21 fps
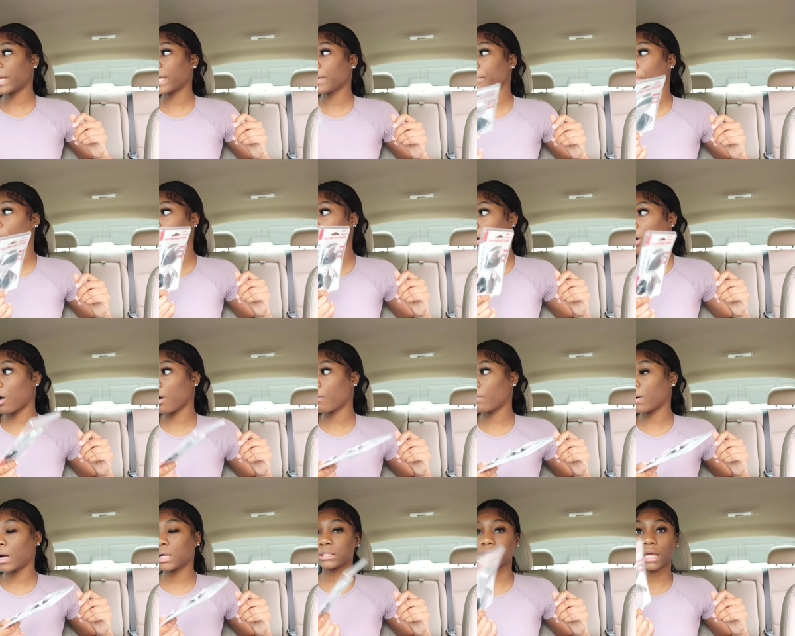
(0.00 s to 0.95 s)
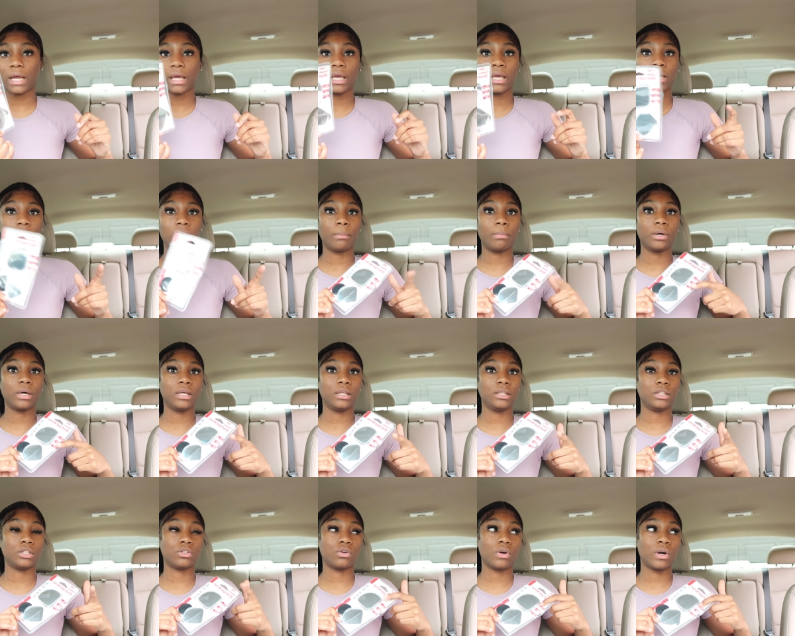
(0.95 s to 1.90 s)
i get my car washed, i can end up
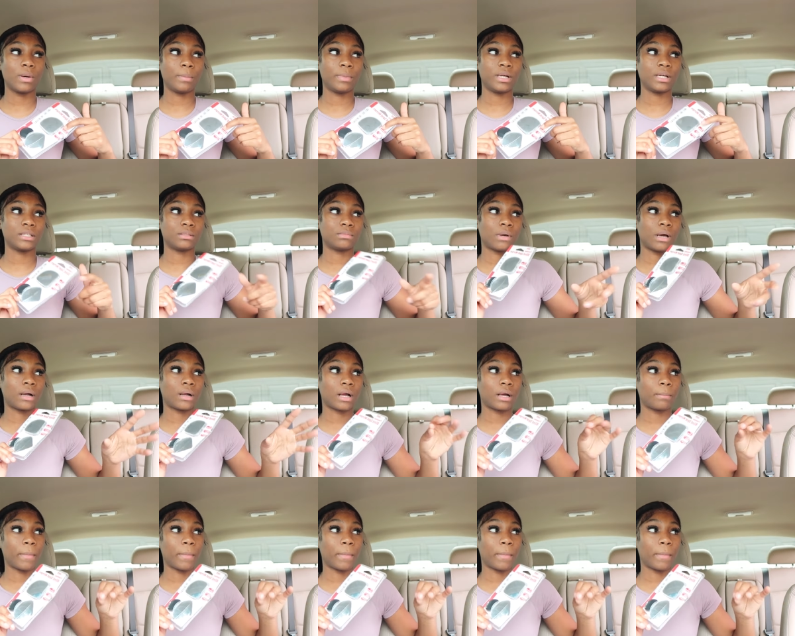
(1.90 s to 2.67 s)
putting these on because my